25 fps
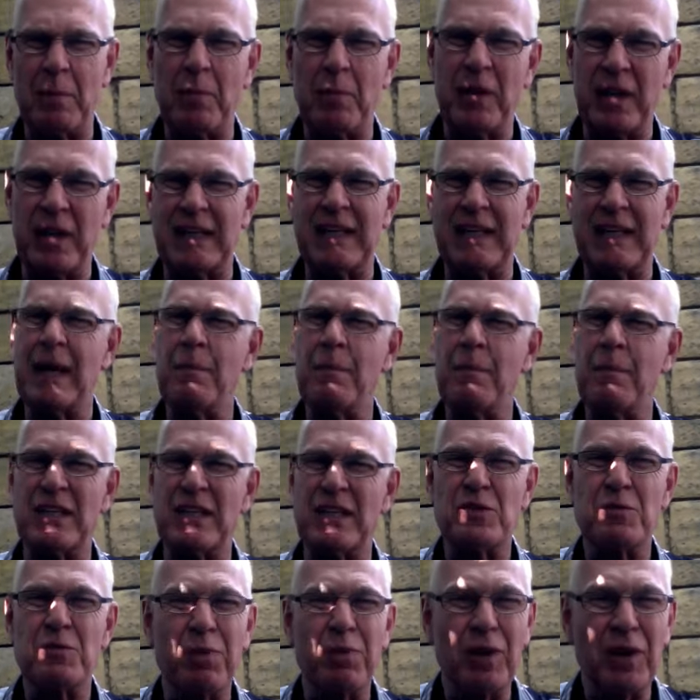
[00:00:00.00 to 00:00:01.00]
I'm going to keep
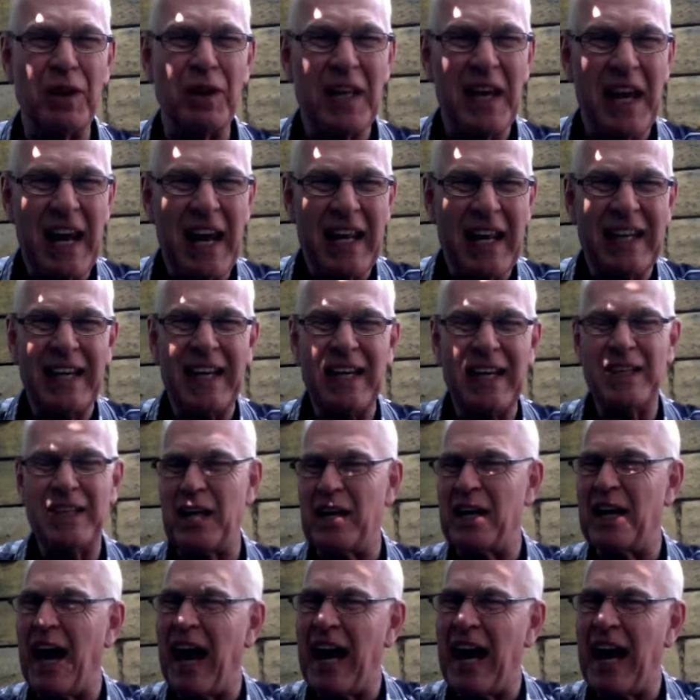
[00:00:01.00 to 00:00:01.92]
explaining the